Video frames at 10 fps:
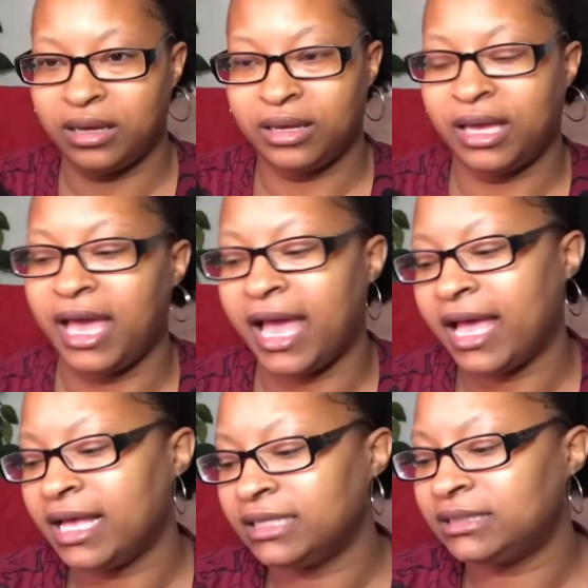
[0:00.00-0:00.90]

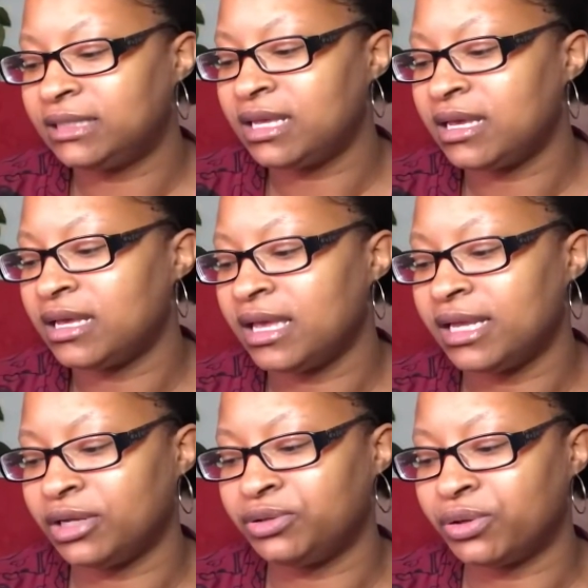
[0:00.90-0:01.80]
as an
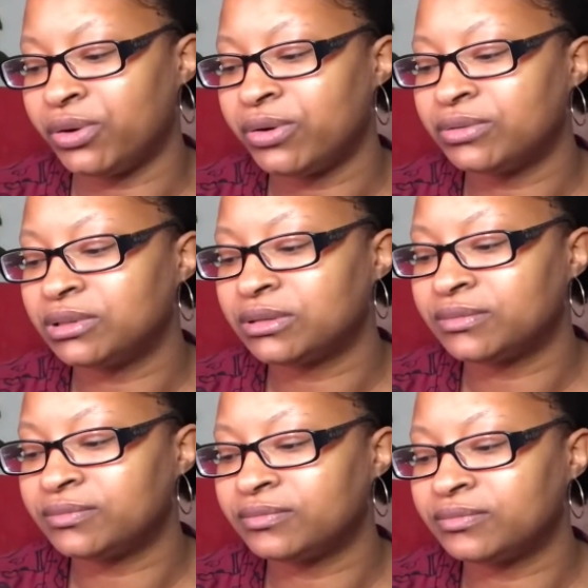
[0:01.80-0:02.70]
adult,
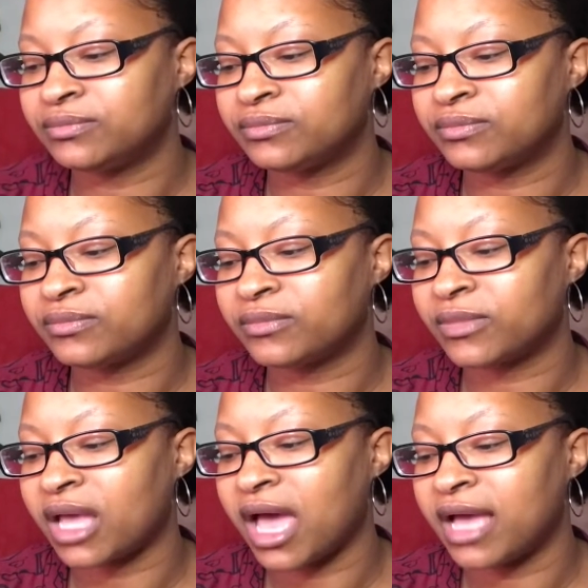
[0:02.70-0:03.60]

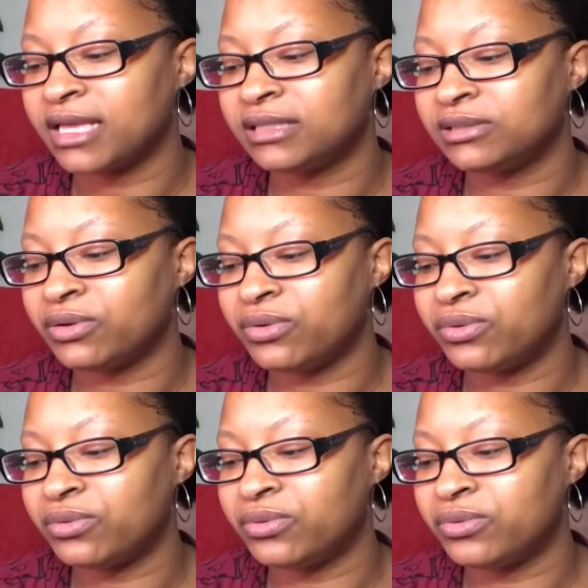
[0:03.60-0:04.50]
how I get
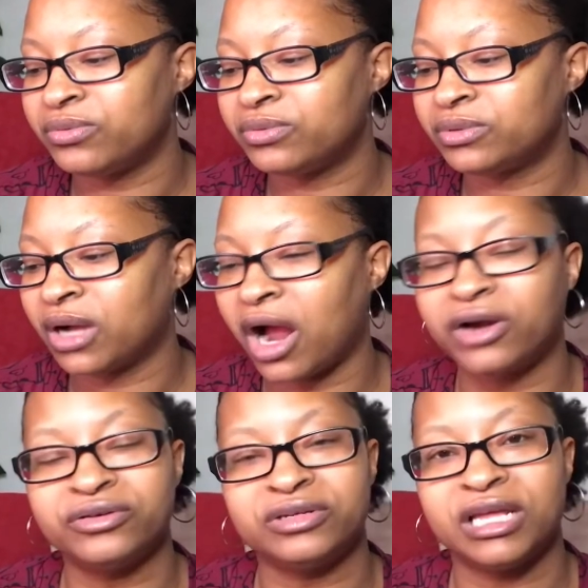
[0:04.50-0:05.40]
so
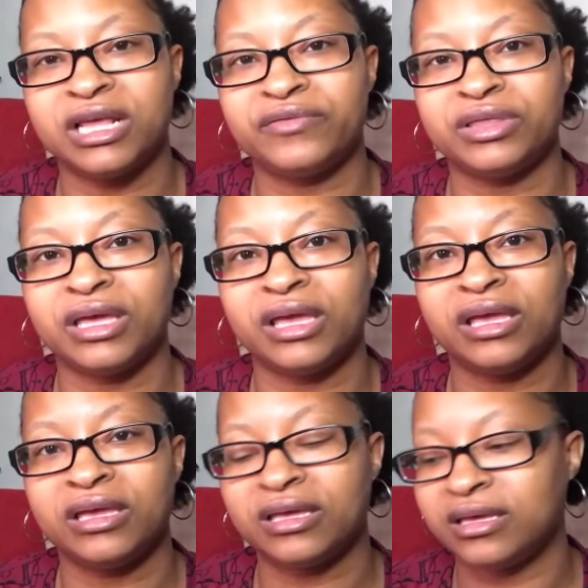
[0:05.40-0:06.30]
hurt and everything,
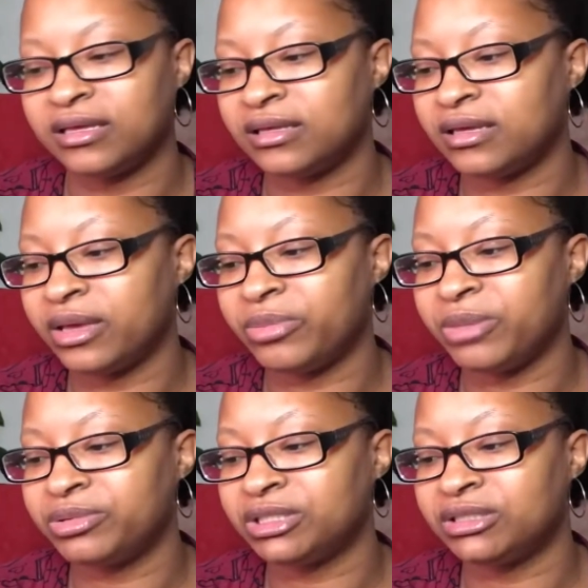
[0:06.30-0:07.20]
and people
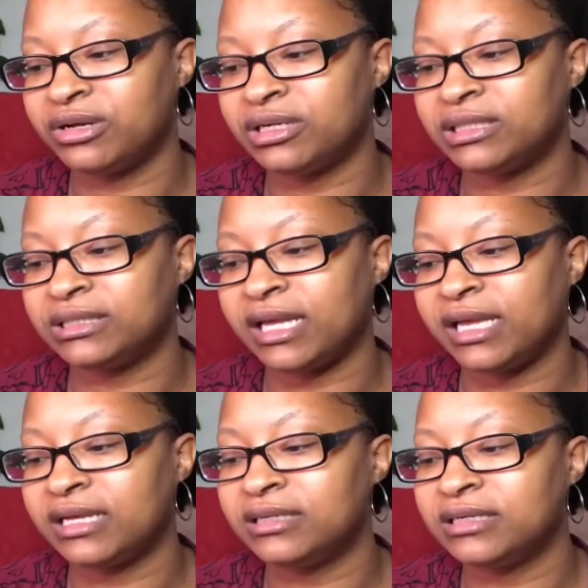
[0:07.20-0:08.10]
just don't
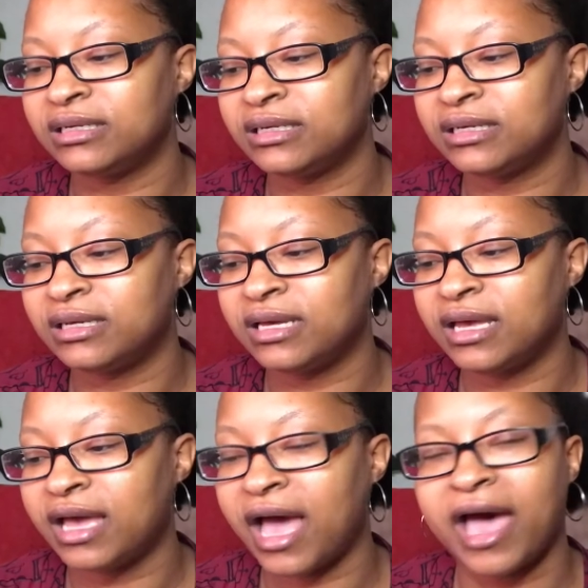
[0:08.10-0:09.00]
understand
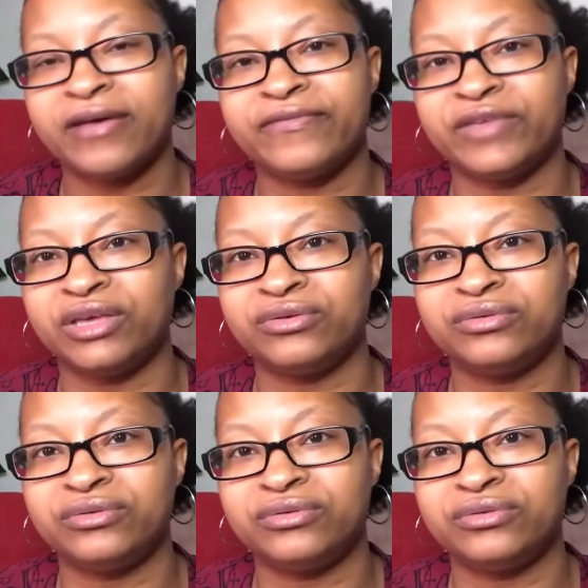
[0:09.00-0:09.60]
how I feel,